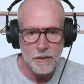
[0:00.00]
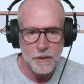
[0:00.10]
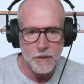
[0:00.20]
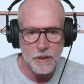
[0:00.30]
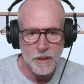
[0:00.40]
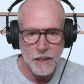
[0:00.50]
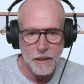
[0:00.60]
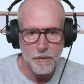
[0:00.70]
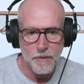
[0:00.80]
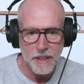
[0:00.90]
News
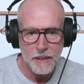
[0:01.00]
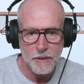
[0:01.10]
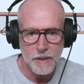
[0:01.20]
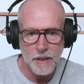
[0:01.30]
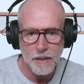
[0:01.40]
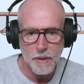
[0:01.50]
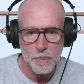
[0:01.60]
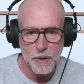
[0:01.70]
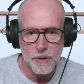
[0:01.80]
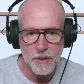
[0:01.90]
allow failed TV
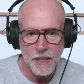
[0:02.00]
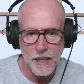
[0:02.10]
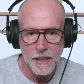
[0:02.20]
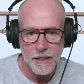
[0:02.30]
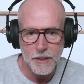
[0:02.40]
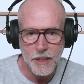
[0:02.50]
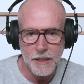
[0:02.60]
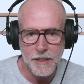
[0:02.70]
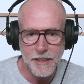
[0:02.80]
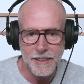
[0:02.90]
personality
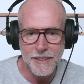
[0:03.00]
Jessica